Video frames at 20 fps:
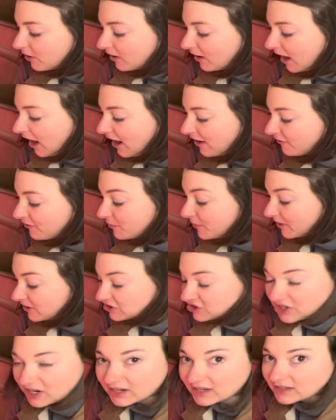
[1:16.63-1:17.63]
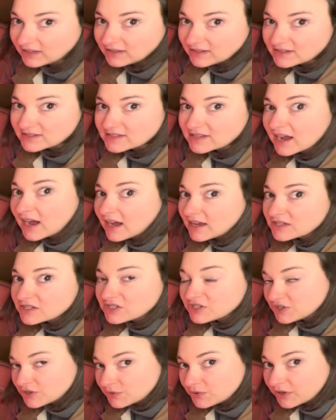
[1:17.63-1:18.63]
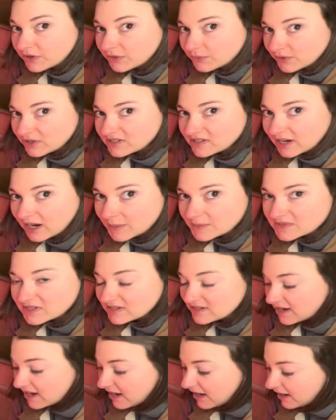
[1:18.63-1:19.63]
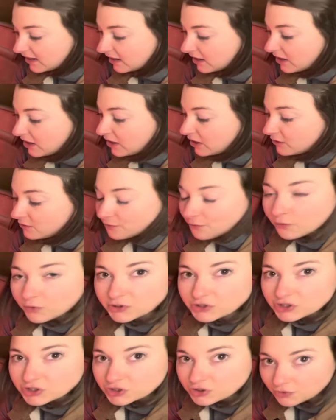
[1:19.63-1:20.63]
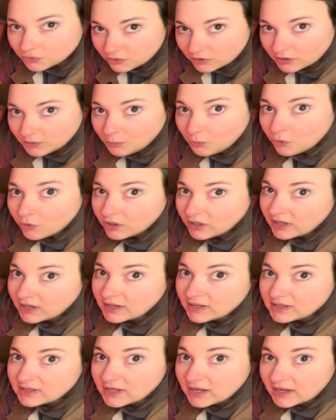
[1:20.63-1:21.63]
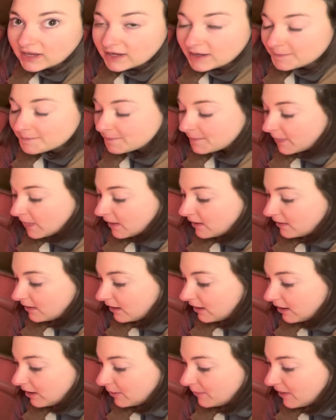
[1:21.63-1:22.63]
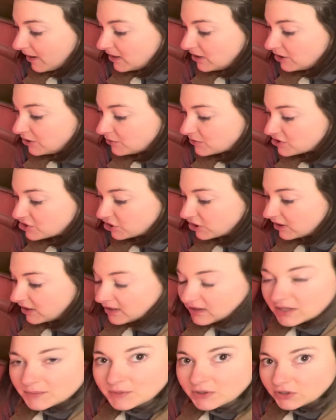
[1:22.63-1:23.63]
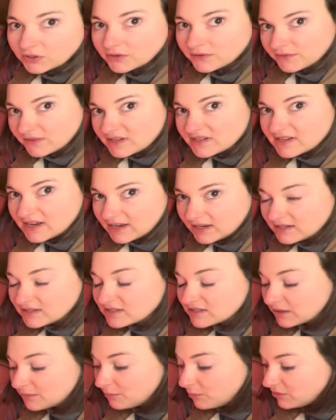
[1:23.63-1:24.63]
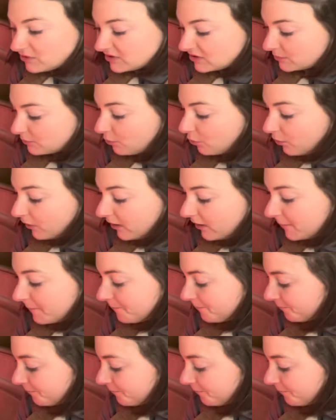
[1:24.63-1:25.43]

I've been checking these guys 2 to 3 times a day for sure, morning and night, and usually in the middle of the day at some point.